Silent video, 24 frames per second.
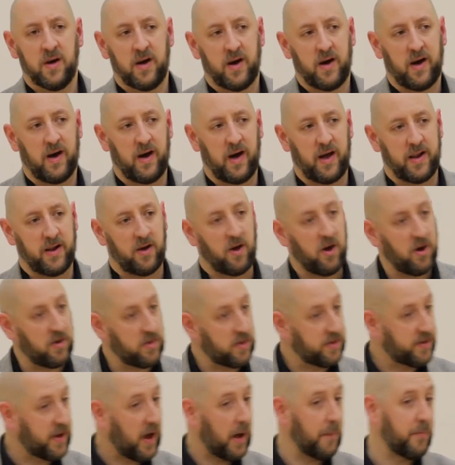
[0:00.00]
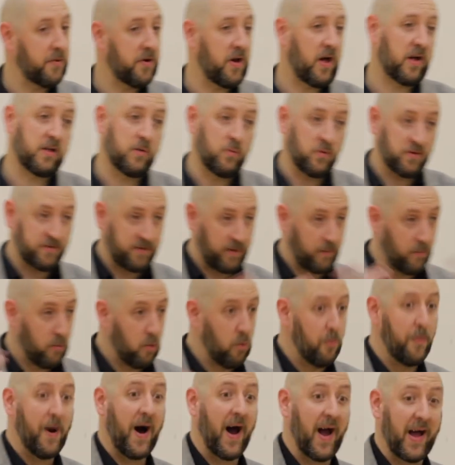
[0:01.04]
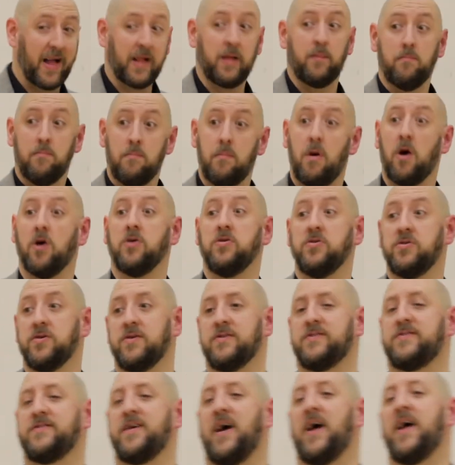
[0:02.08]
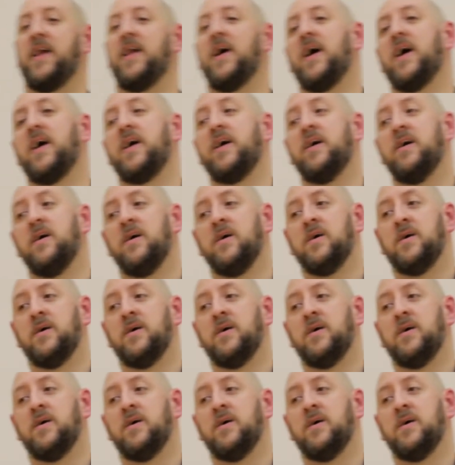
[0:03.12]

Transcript: and how the tabernacle was a mobile Mount Sinai,